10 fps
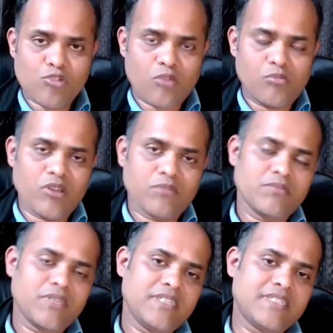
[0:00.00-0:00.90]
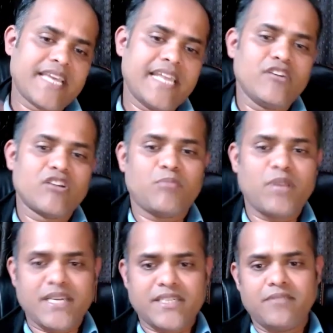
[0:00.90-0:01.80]
problem in scaling your
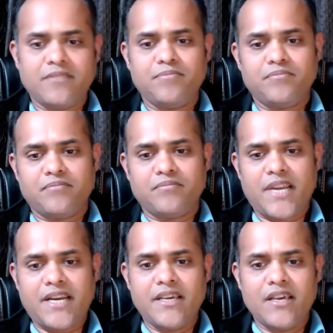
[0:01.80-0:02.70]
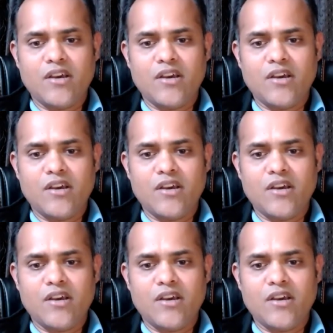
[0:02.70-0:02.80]
application, right?